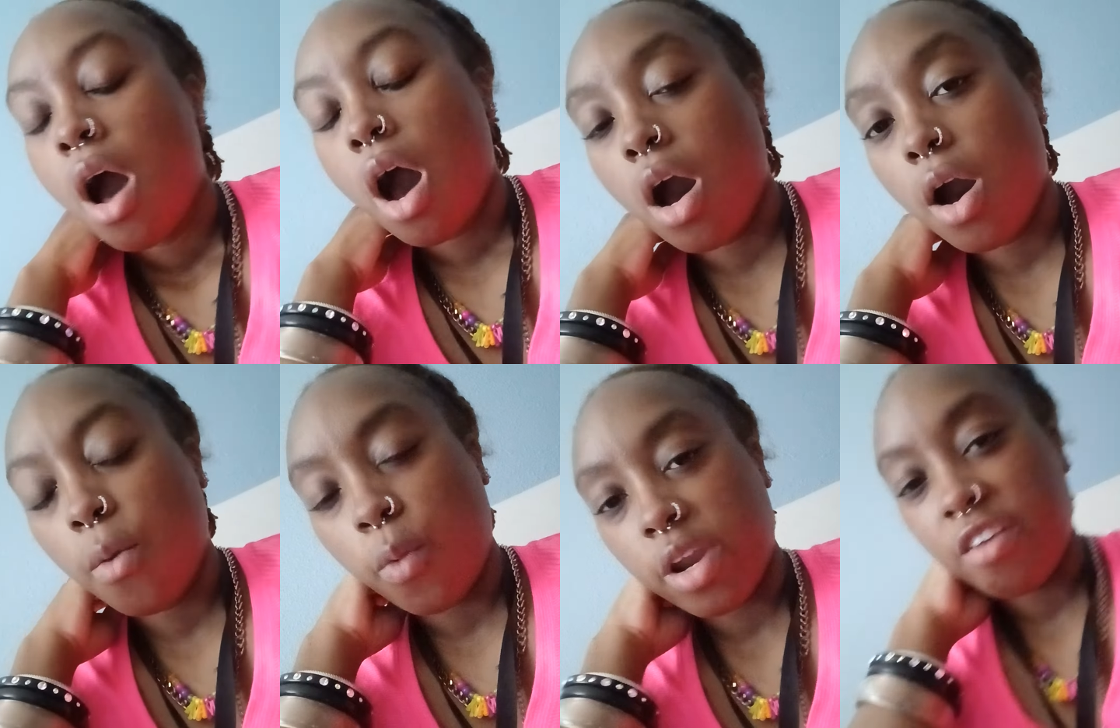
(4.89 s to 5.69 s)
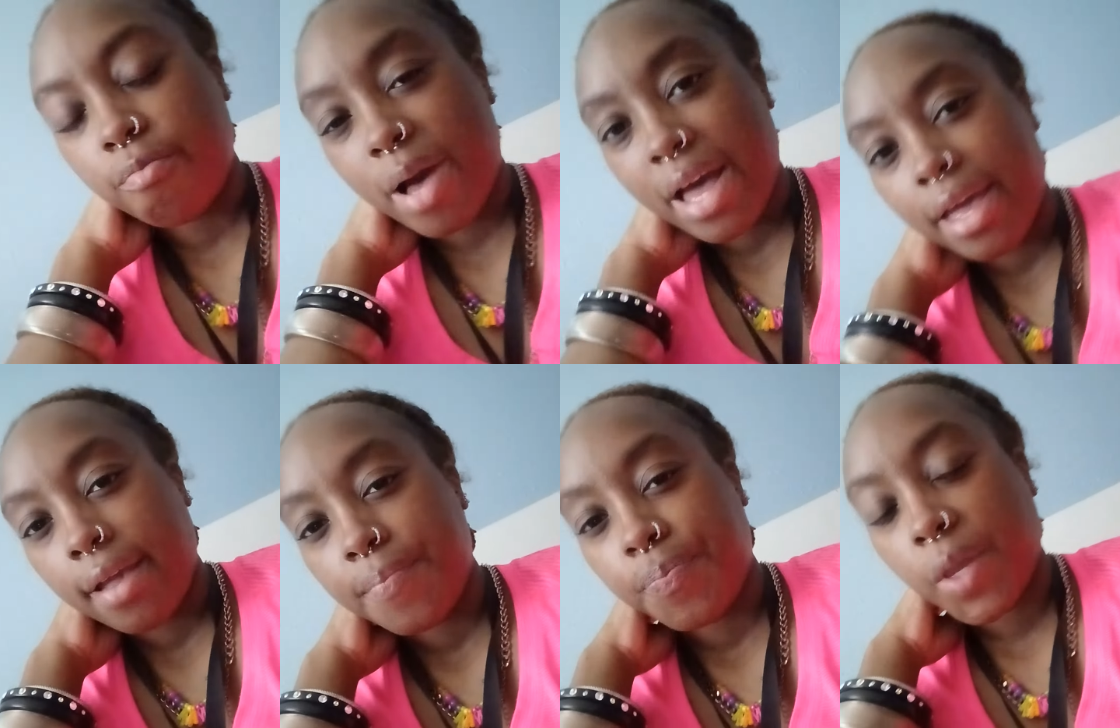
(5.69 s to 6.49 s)
One of
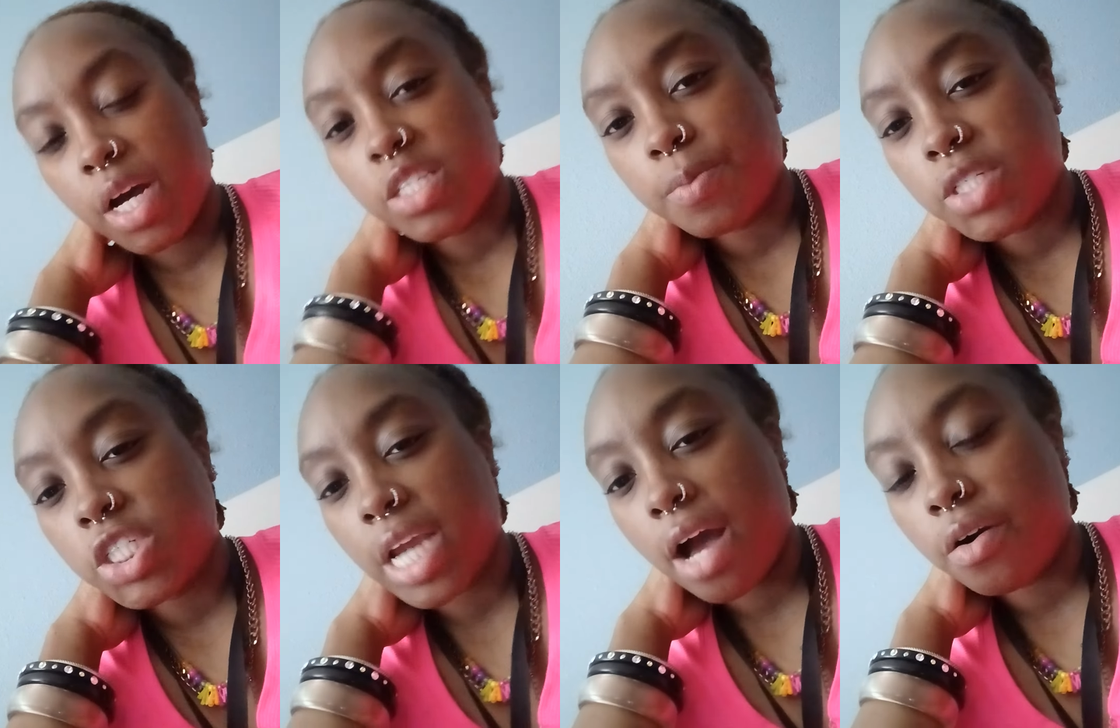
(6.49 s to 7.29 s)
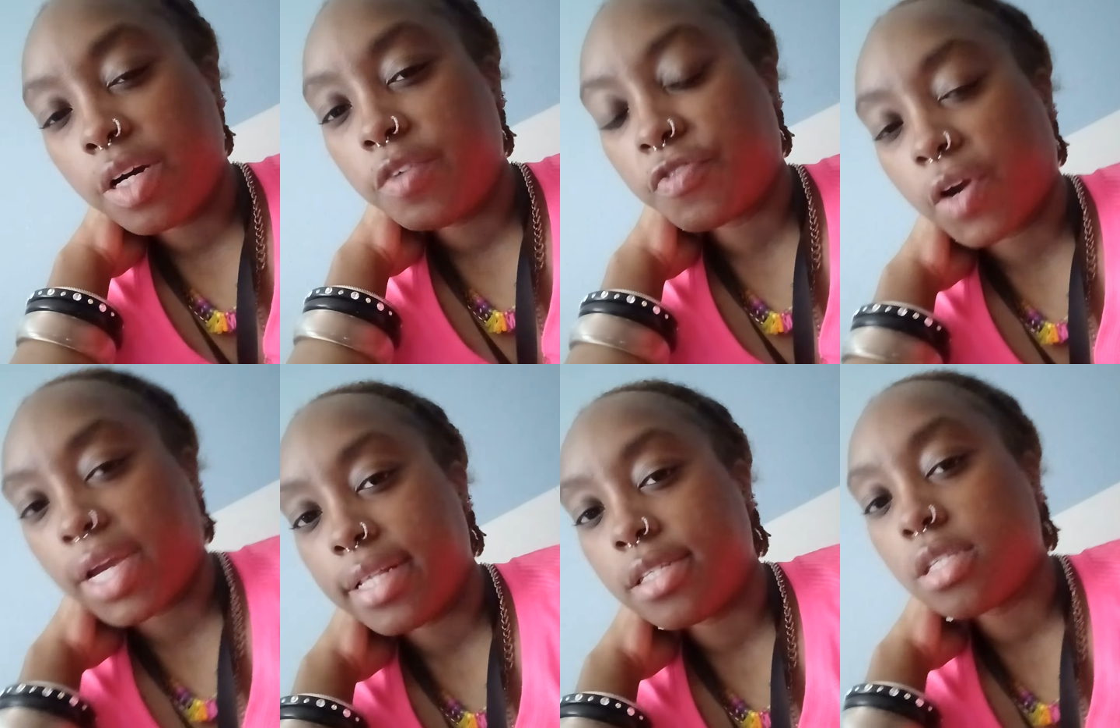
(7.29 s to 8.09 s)
my husband's childhood
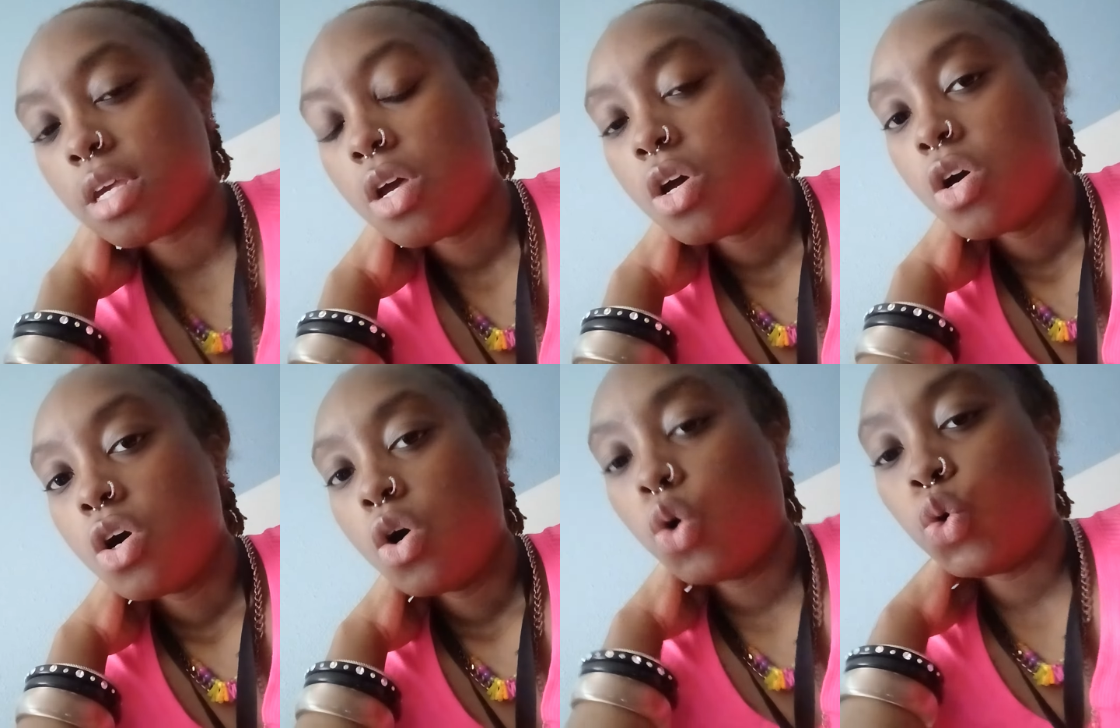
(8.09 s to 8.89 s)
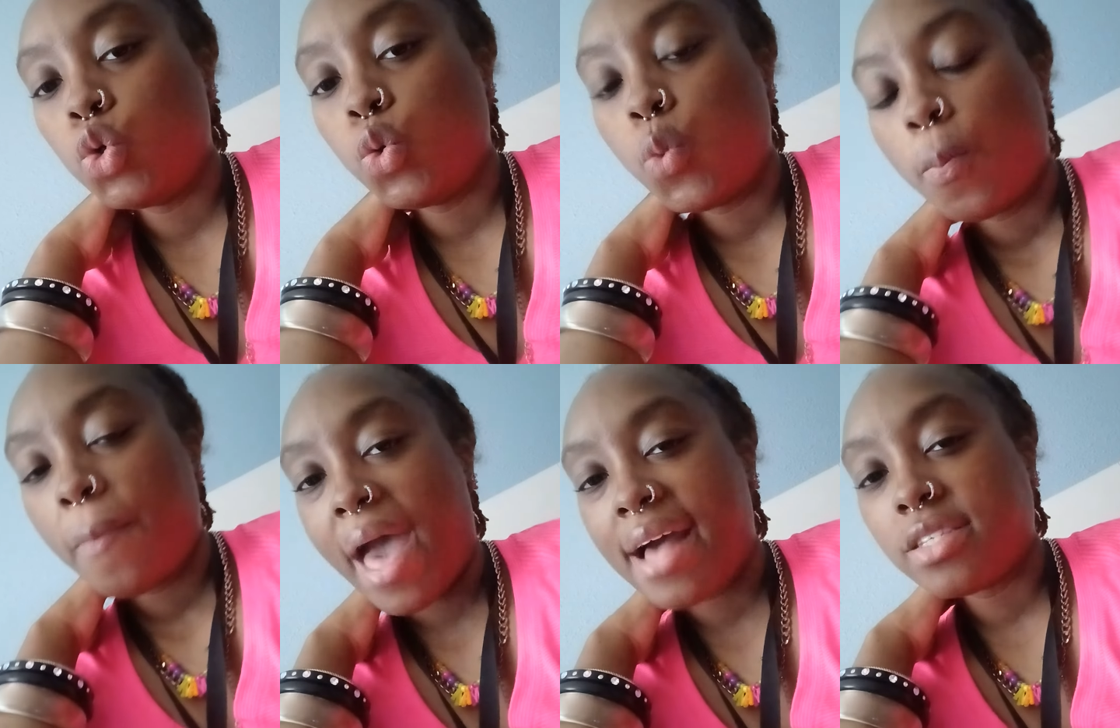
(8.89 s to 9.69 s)
friends who
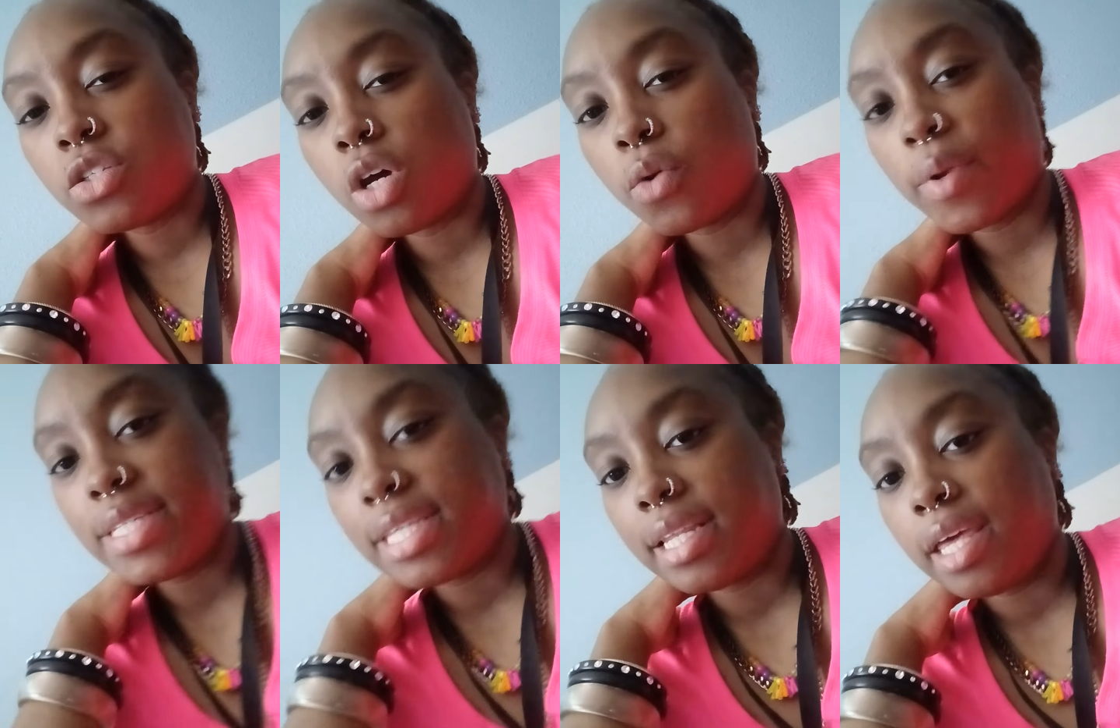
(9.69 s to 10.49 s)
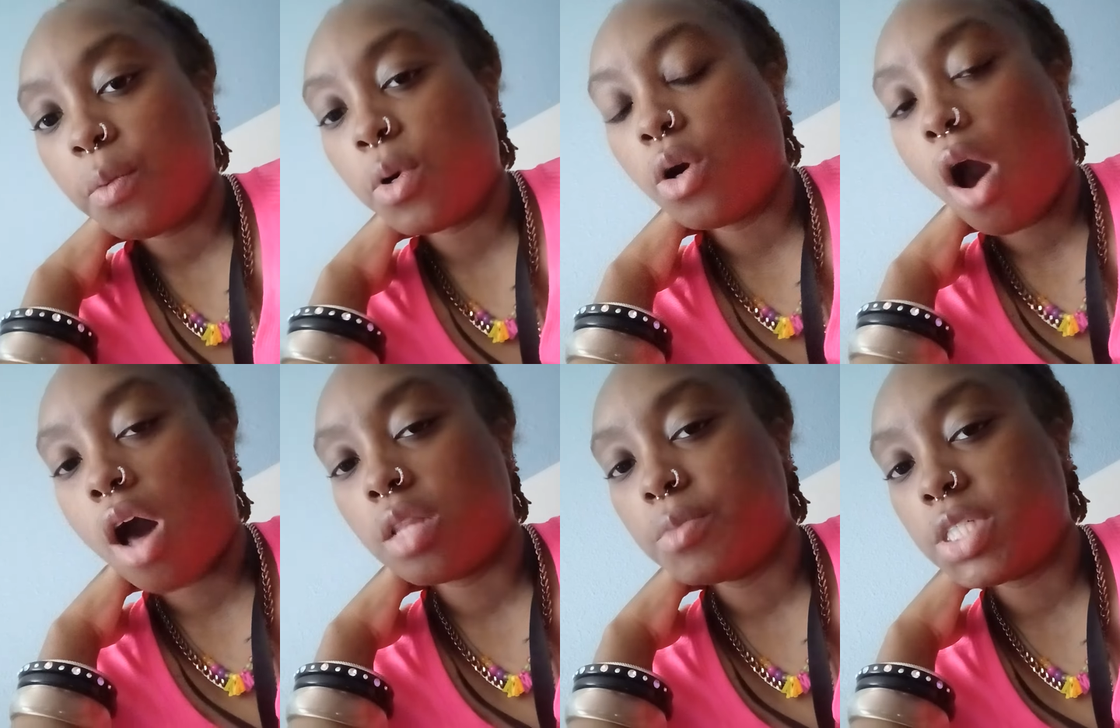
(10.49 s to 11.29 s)
passed on recently, we'll
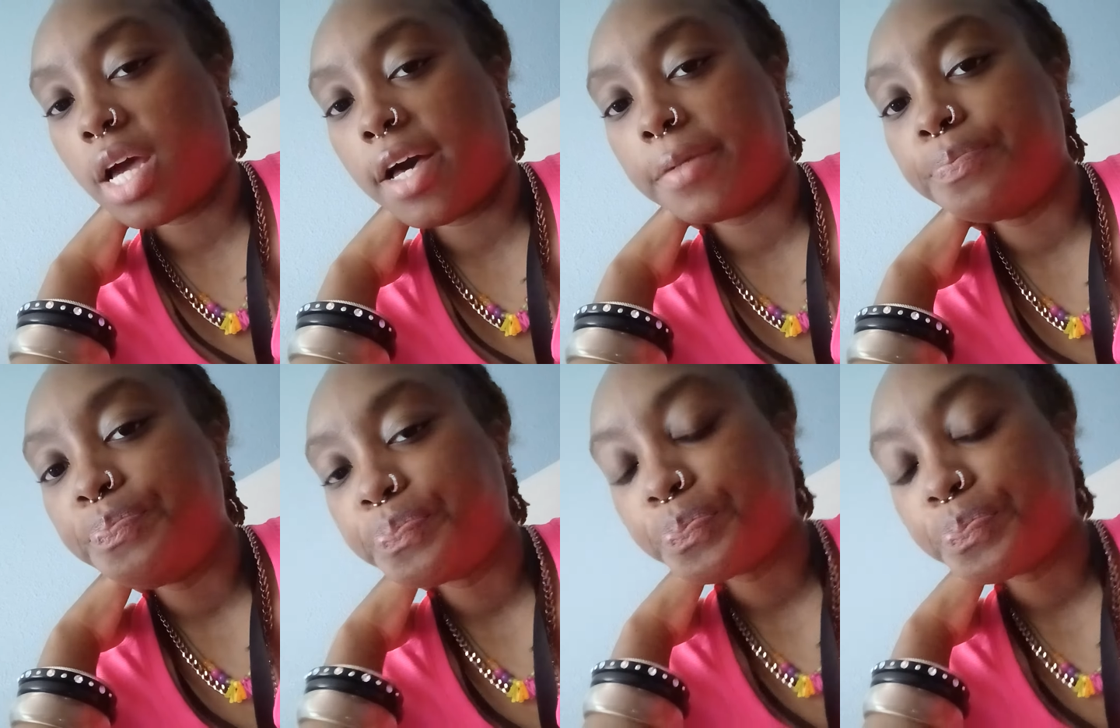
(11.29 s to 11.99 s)
call him Shawn.